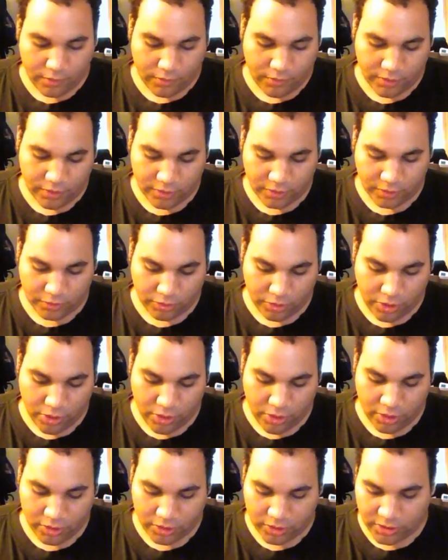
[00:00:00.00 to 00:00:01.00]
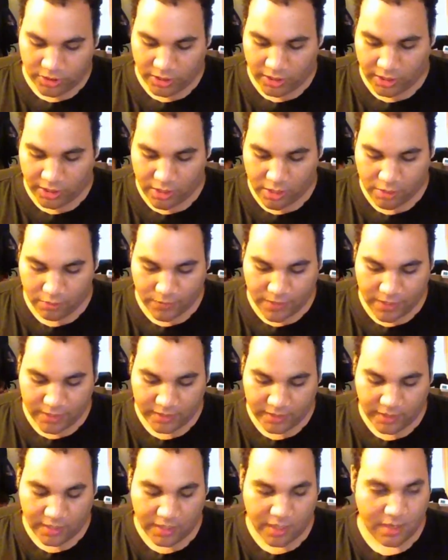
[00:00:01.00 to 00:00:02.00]
Crystal Shards, Diddy Kong
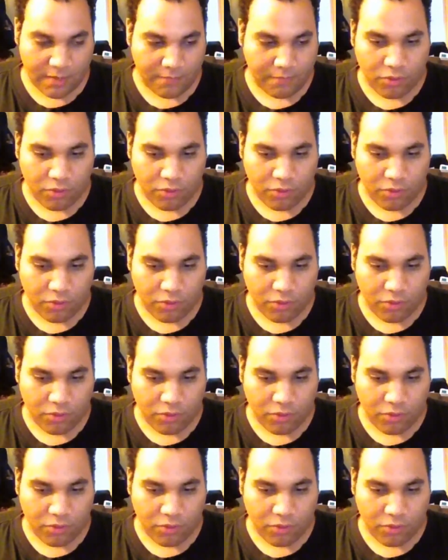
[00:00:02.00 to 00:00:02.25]
Racing, and